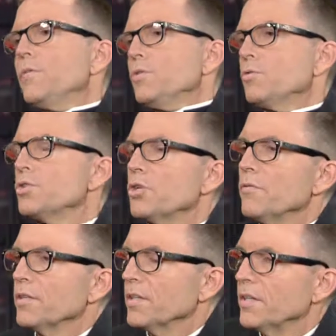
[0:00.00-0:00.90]
You
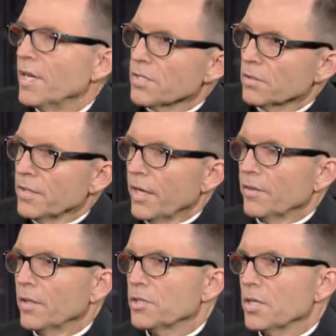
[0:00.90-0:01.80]
served at the National
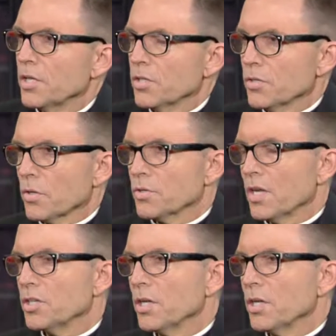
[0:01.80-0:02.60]
Catholic Education Association,